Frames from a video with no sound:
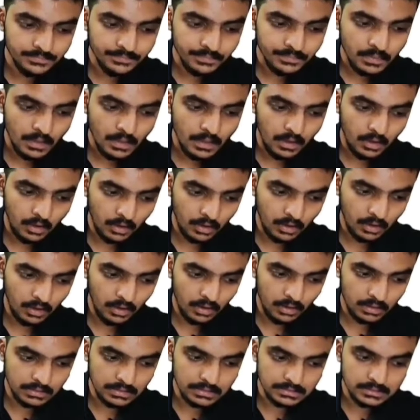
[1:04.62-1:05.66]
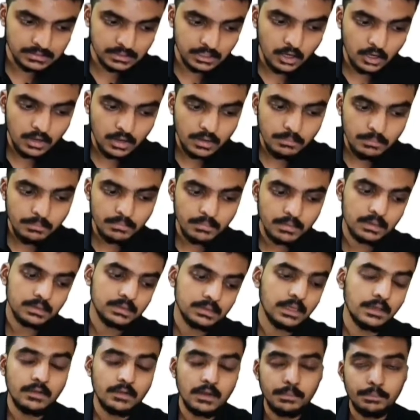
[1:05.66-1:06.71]
The synonym, they
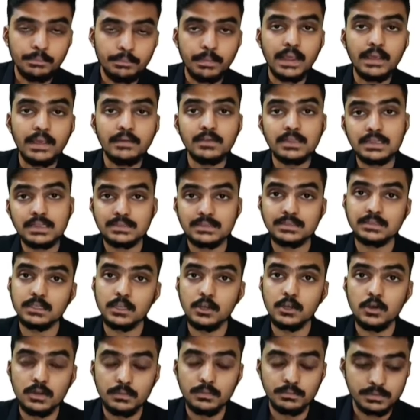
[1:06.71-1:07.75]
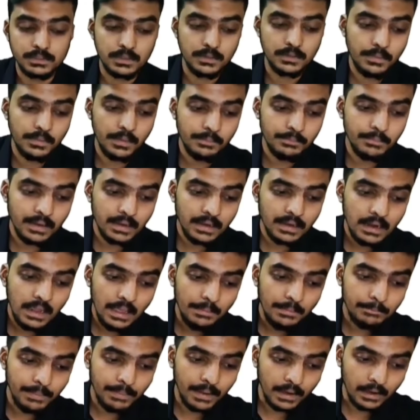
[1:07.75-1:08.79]
will play with the synonyms. Remember,
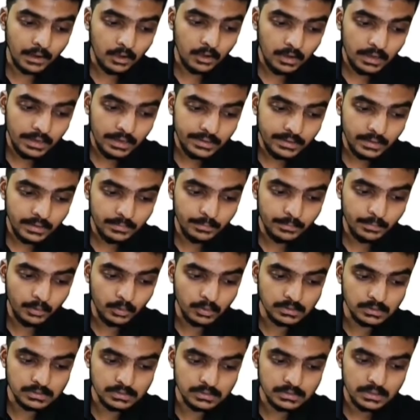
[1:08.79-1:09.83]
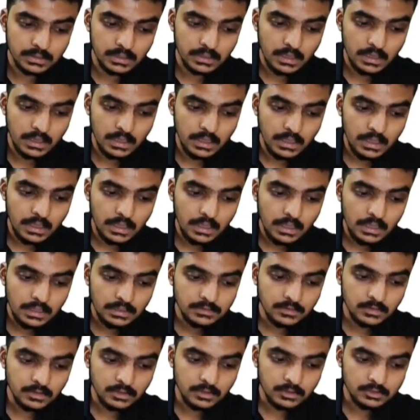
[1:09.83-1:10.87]
percolated bruise. So it
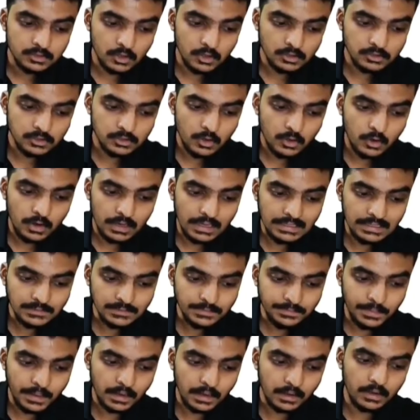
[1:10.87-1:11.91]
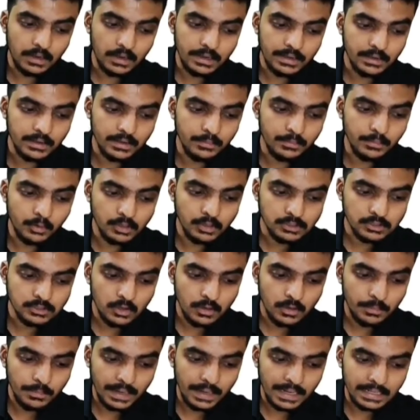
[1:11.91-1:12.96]
is also called as percolated bruise or
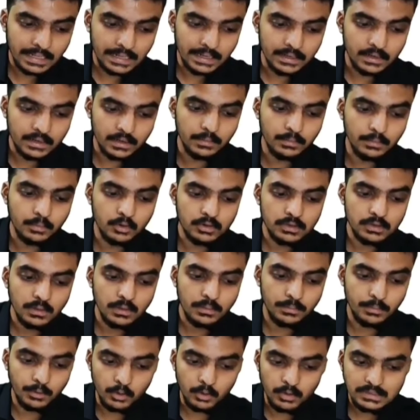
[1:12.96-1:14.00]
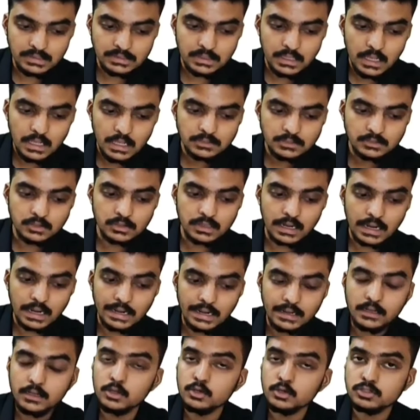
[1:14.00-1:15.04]
migratory bruise. So the
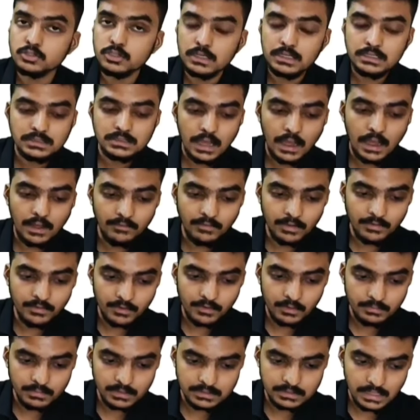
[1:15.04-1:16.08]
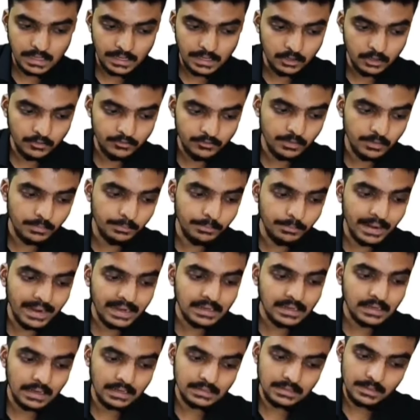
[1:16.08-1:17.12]
contusion is away from the site of impact, and
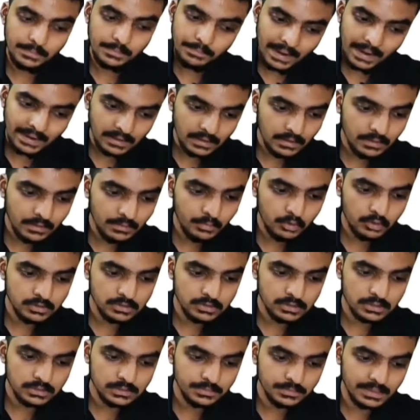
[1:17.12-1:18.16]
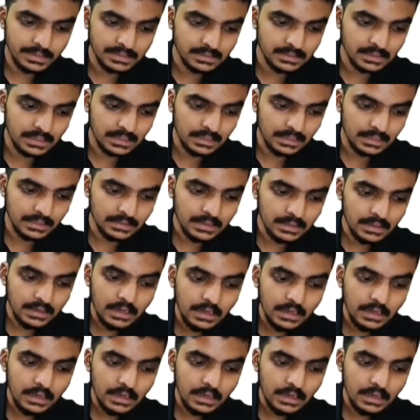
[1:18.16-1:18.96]
the pattern bruise is basically the